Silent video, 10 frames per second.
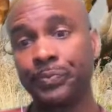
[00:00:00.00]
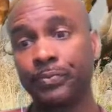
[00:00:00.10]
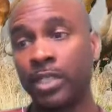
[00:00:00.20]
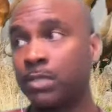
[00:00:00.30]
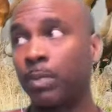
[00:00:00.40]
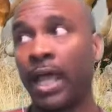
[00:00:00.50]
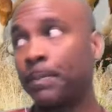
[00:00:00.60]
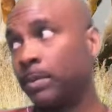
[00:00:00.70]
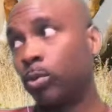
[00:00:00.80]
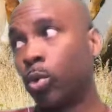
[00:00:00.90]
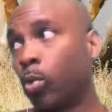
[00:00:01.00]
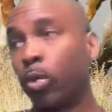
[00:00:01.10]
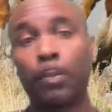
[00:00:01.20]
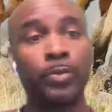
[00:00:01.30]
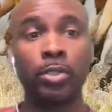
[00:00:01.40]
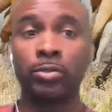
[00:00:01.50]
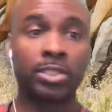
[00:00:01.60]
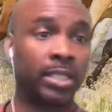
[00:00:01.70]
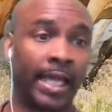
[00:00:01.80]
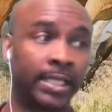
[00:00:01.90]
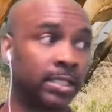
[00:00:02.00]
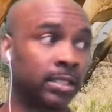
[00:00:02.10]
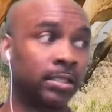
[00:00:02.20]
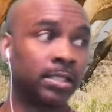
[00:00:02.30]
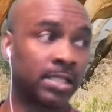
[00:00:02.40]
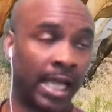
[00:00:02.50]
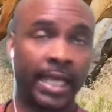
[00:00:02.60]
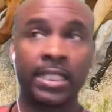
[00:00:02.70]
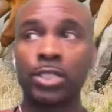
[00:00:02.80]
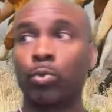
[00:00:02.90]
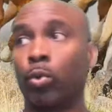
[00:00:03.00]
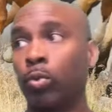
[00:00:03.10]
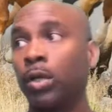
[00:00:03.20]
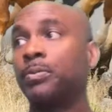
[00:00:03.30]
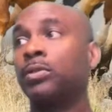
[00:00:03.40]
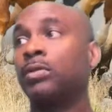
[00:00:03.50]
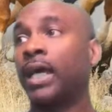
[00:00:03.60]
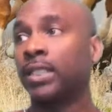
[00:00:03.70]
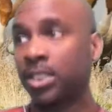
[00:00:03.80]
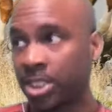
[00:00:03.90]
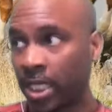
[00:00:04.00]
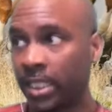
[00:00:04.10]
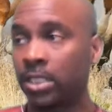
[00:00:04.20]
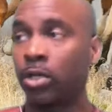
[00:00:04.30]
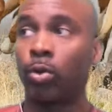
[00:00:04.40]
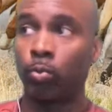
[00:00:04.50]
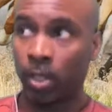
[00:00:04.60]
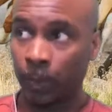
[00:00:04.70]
These black people will whoop you just like the Zionists will whoop you, like China gonna whoop